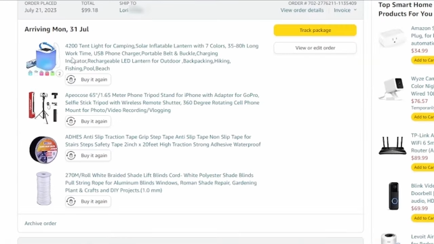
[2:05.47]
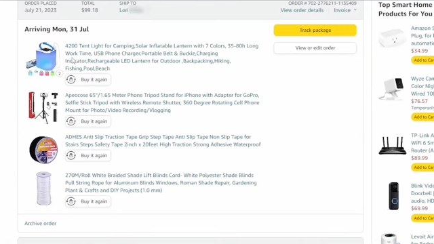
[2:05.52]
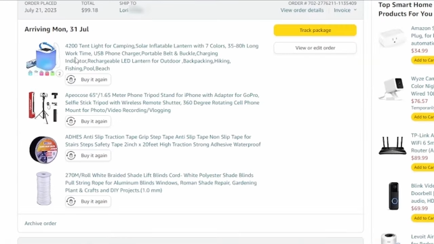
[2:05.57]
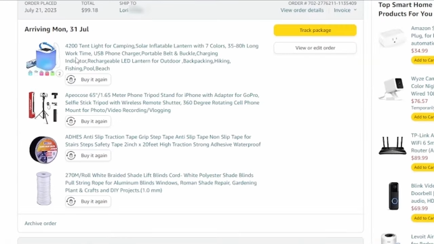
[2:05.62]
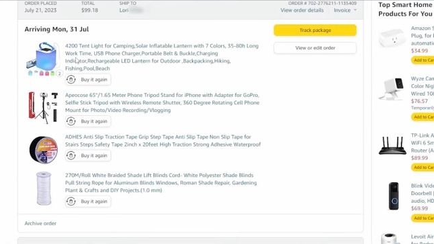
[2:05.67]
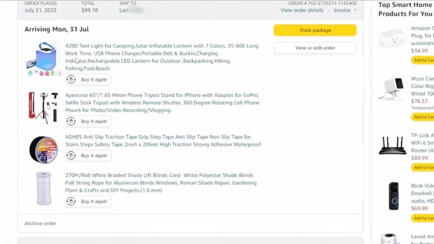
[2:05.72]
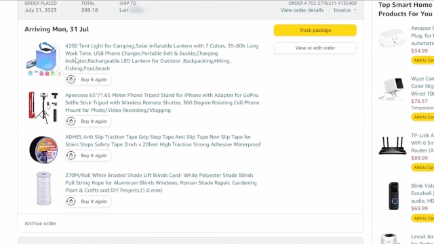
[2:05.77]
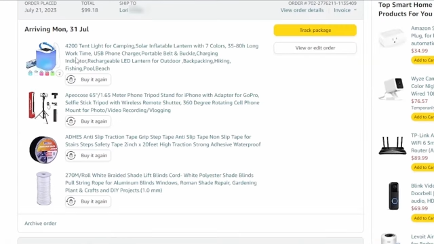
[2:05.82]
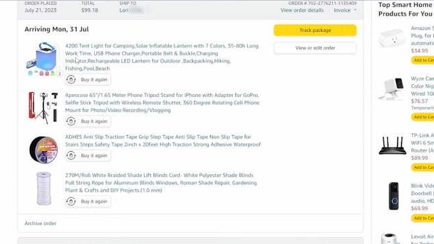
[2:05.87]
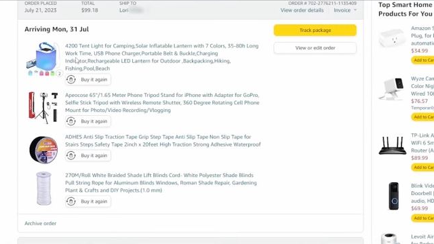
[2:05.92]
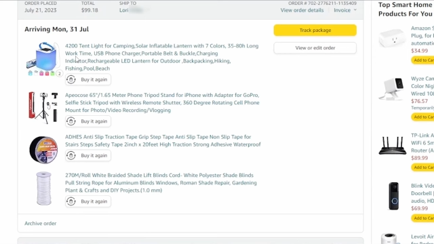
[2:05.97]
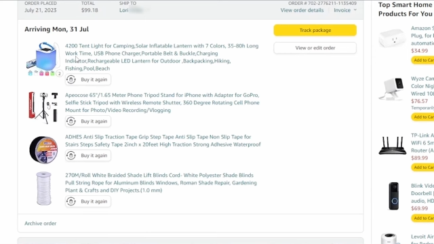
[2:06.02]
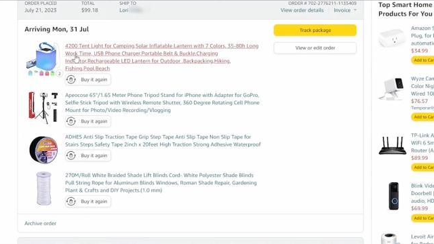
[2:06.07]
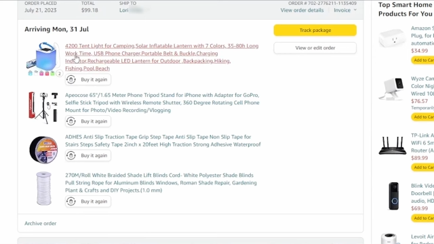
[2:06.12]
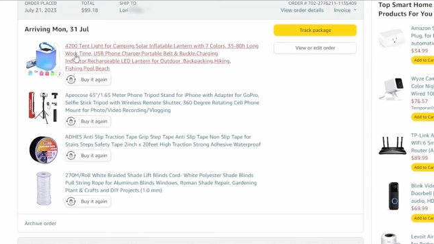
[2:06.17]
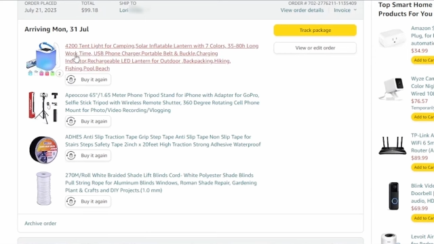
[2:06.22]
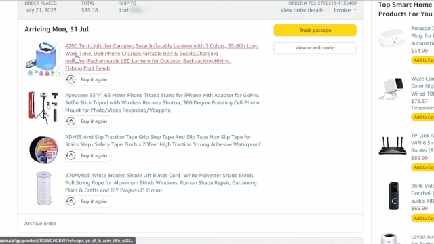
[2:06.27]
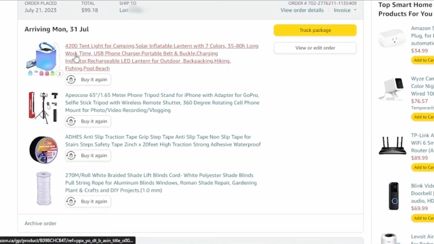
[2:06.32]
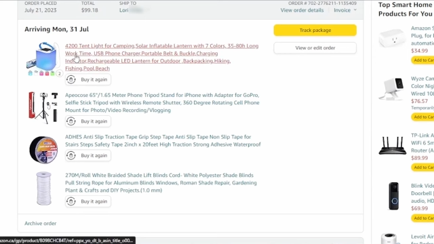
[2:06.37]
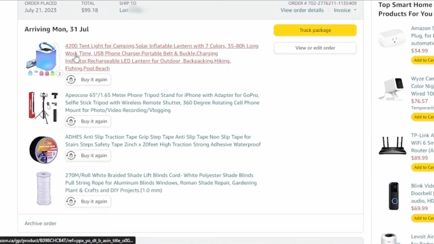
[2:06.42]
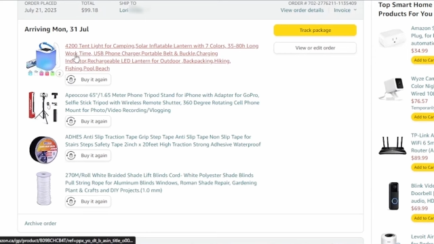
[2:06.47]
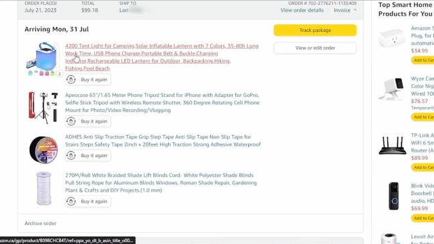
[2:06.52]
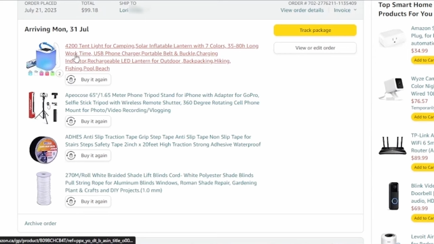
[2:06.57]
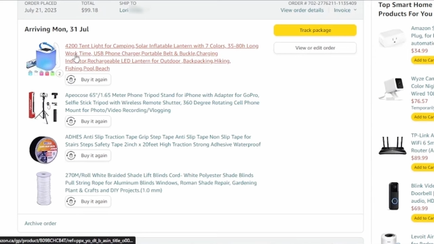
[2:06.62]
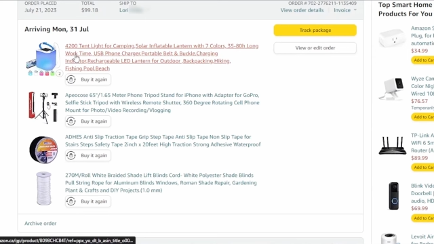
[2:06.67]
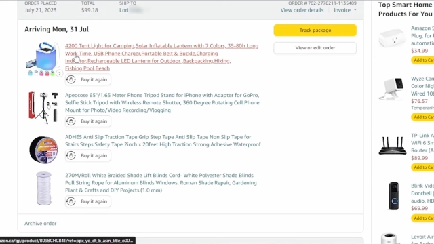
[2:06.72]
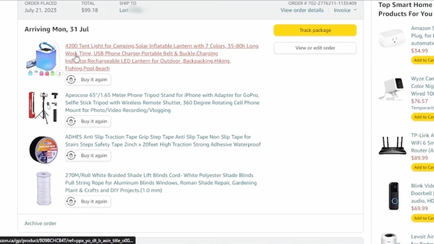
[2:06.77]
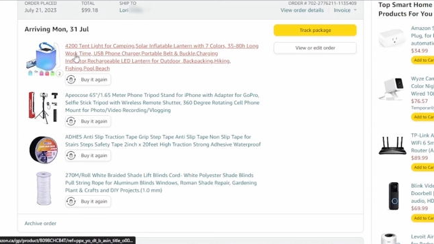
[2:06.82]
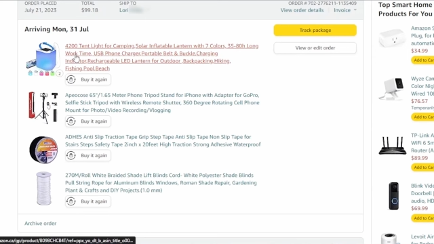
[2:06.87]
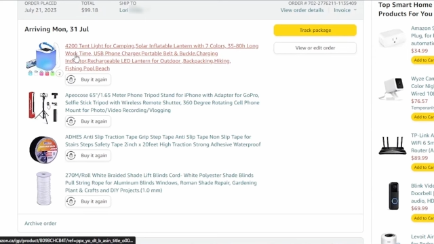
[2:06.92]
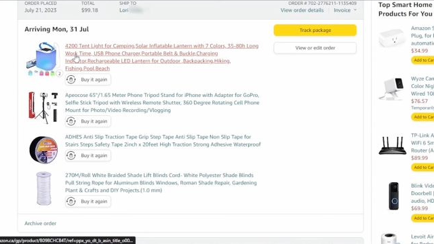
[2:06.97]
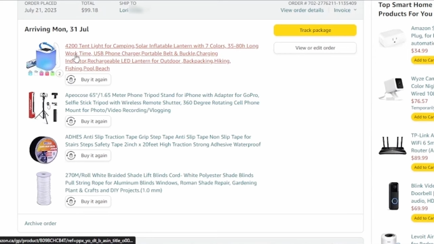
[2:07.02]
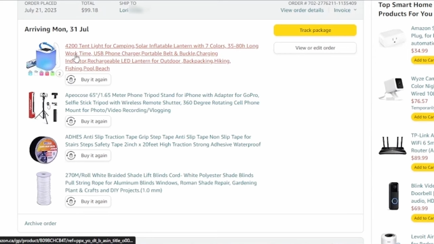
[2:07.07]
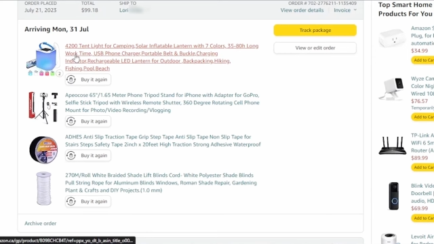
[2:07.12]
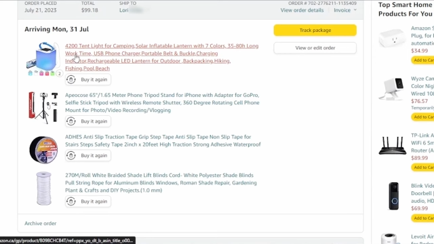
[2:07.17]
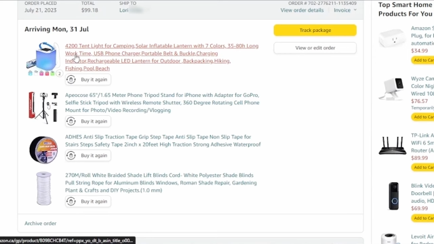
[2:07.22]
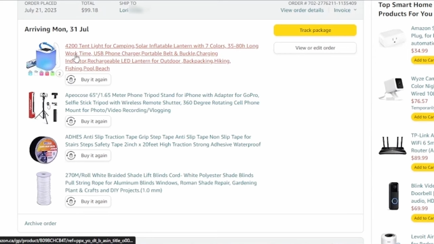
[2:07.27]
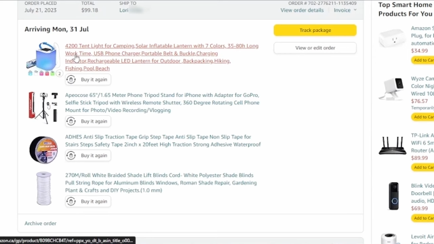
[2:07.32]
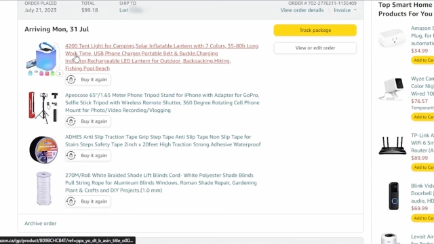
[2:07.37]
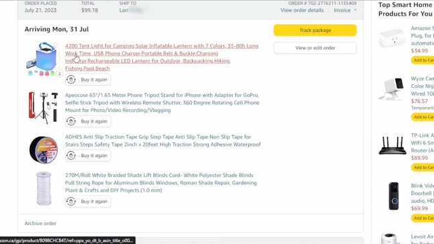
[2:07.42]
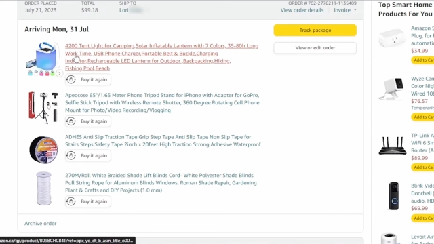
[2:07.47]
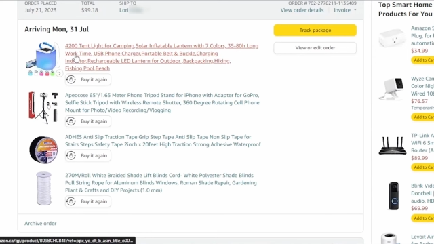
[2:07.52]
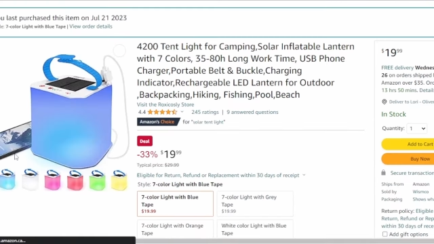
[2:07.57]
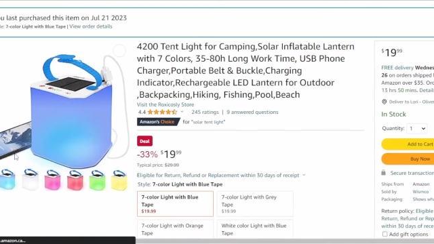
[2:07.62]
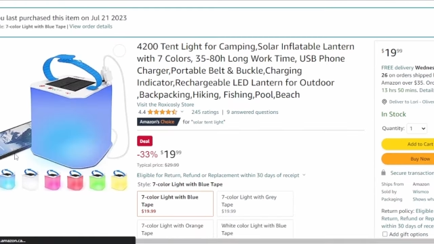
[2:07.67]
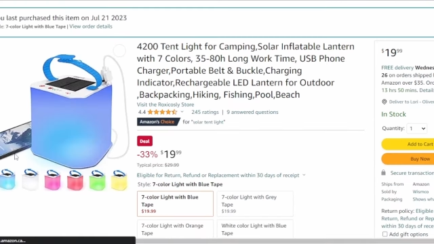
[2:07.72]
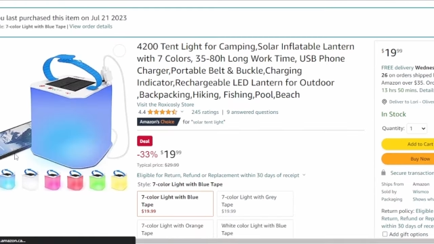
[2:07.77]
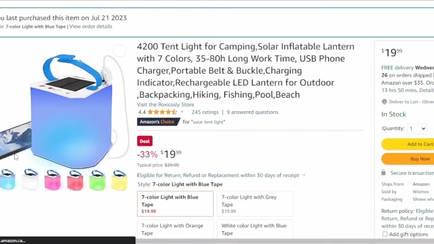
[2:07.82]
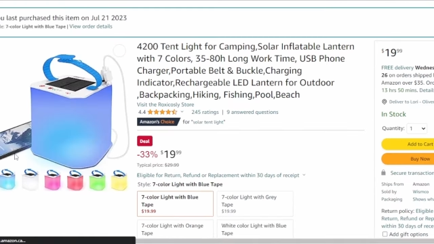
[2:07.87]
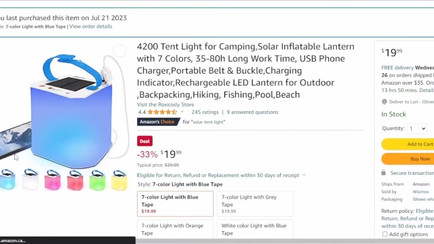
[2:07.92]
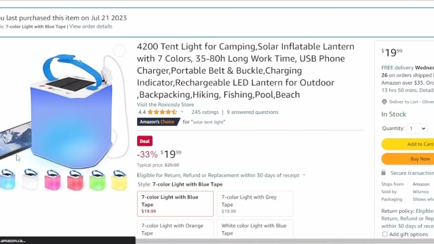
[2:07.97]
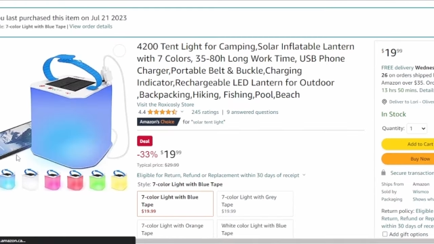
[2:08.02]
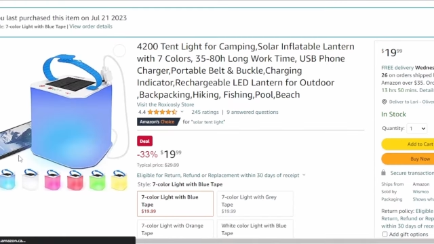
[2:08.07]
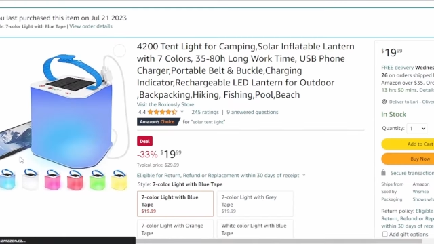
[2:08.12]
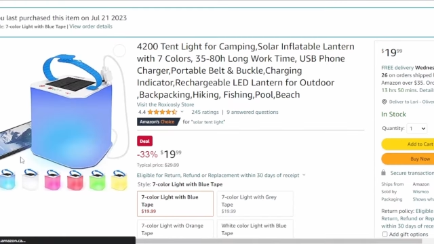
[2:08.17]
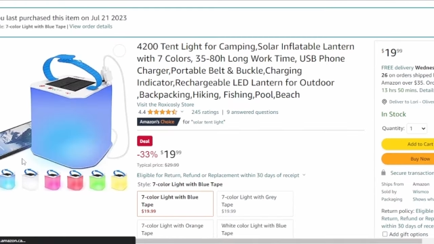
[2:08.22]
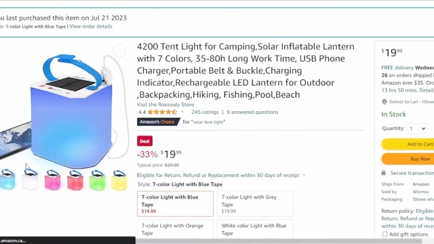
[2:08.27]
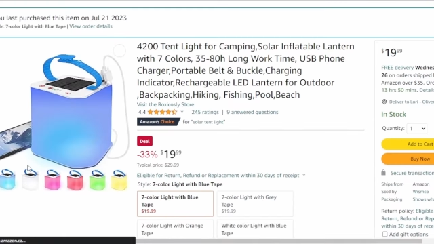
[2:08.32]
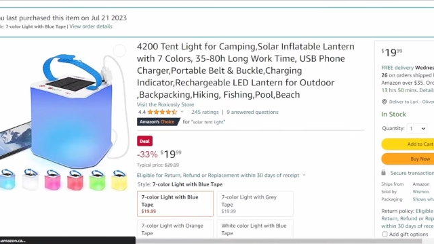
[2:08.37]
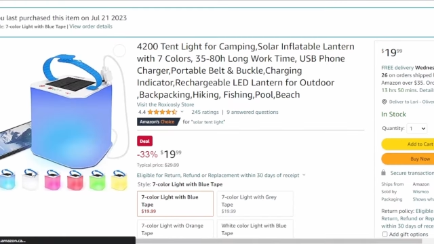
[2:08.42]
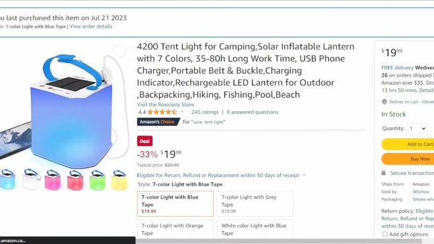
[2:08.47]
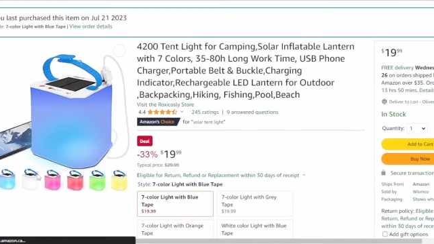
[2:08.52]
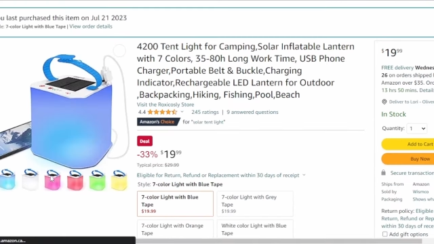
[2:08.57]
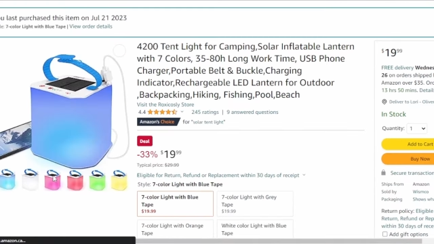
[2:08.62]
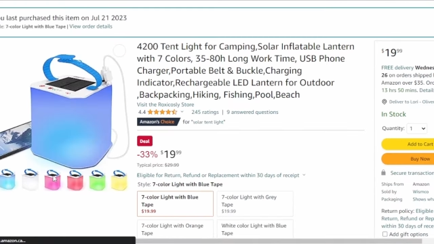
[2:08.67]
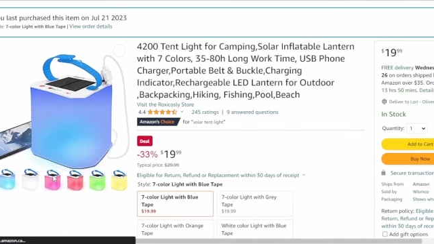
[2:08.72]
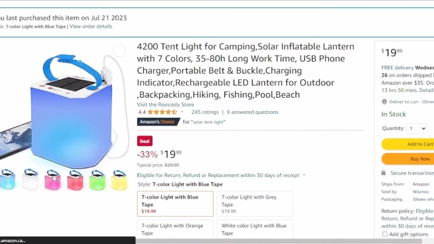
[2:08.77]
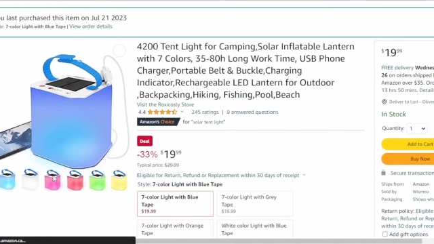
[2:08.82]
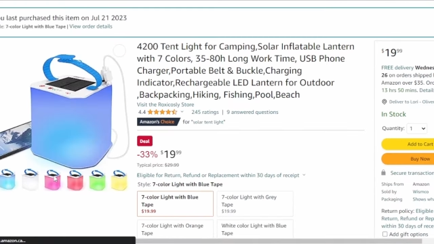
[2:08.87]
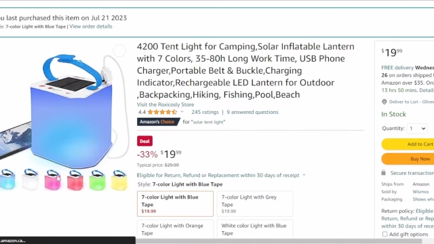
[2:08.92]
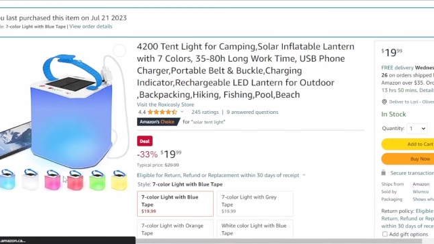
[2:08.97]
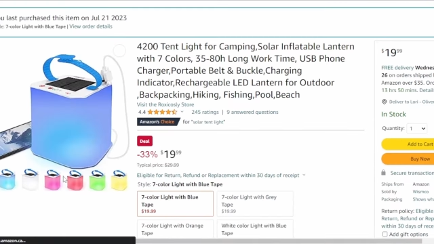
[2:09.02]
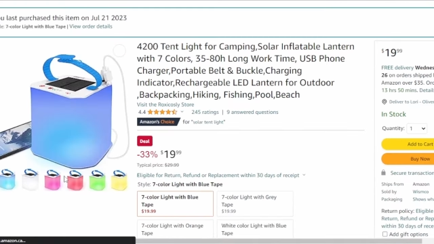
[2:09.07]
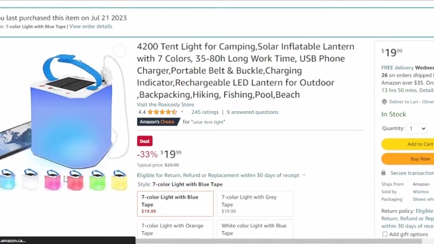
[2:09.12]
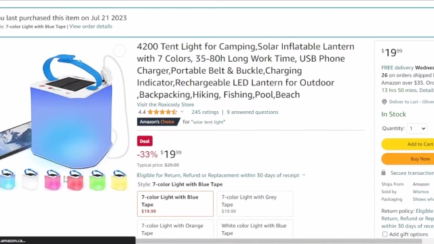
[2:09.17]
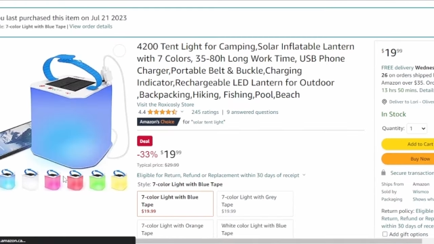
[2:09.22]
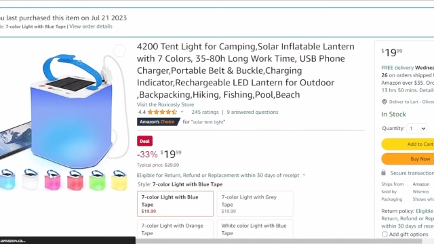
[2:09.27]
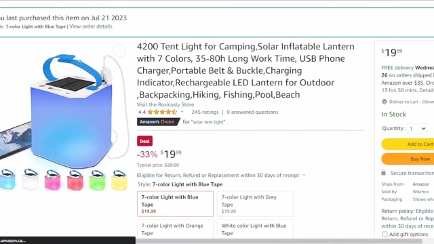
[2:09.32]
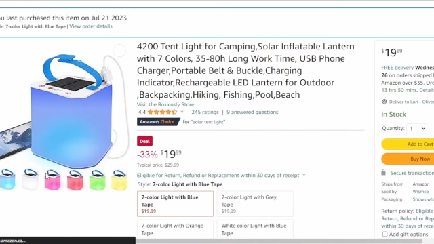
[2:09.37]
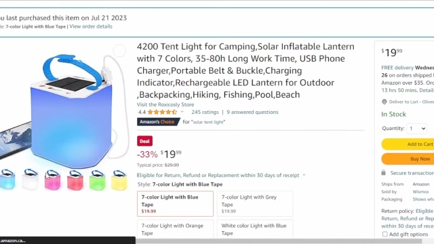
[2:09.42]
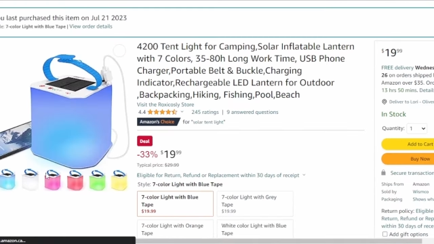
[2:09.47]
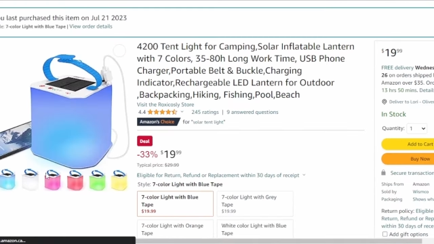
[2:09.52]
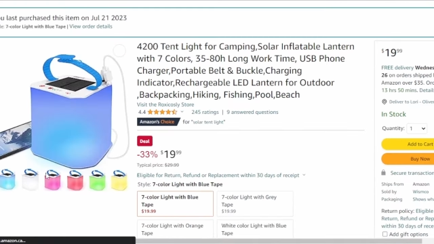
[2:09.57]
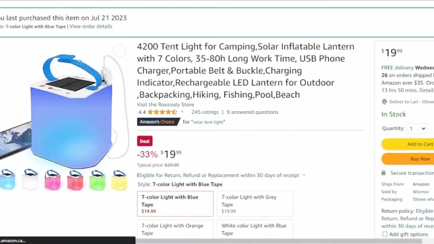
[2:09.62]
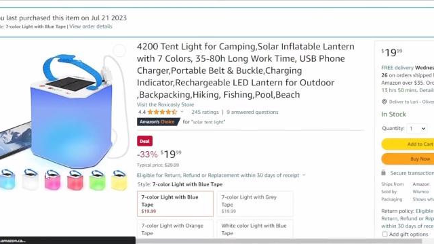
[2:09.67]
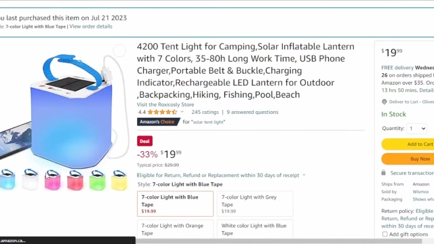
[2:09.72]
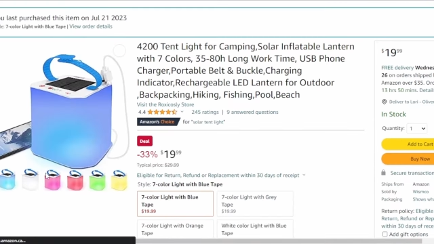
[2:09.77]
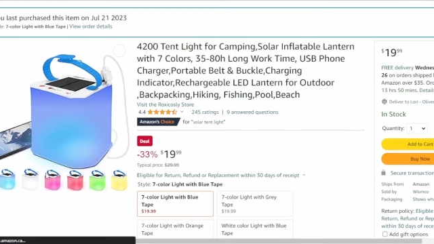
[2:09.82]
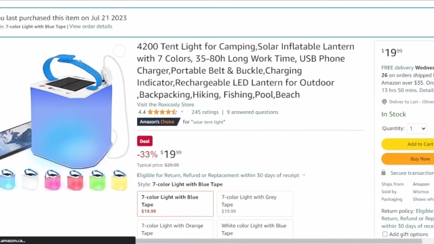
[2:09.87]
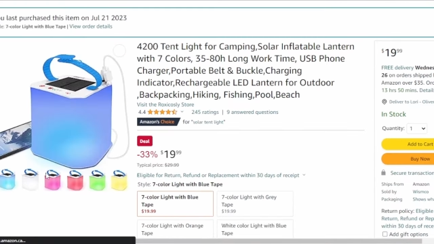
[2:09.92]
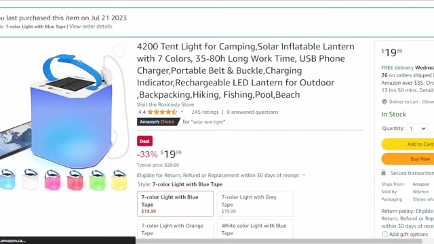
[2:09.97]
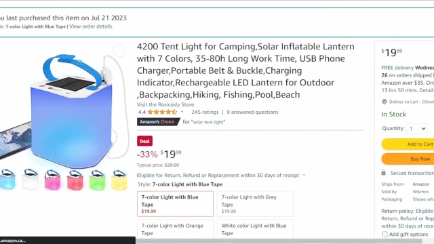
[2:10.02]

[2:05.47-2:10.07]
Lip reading: Nobody's mouth can be seen.